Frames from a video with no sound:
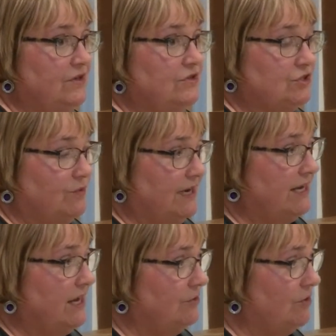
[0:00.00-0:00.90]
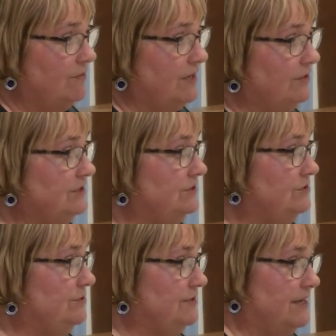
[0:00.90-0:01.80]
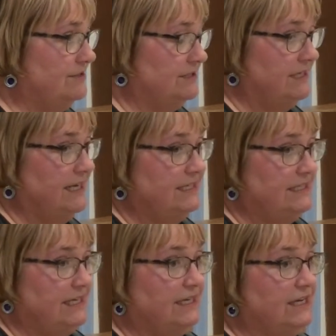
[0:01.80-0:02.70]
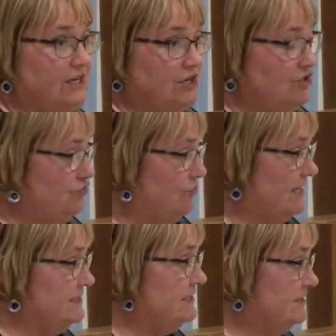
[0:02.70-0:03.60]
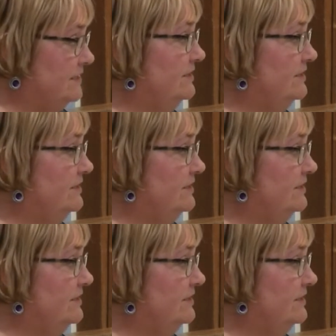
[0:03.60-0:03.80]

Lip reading: So when I got home, I looked at the 2018 transit